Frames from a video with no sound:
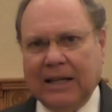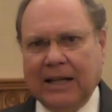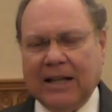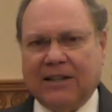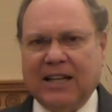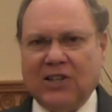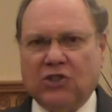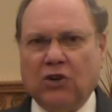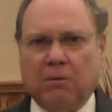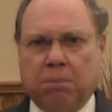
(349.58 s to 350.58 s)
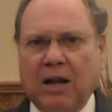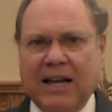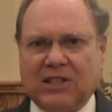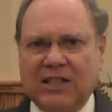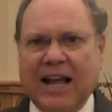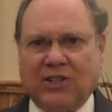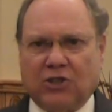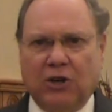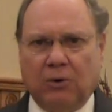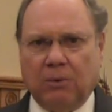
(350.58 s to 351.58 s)
that this took place next
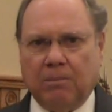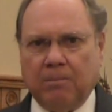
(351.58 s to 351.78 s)
to?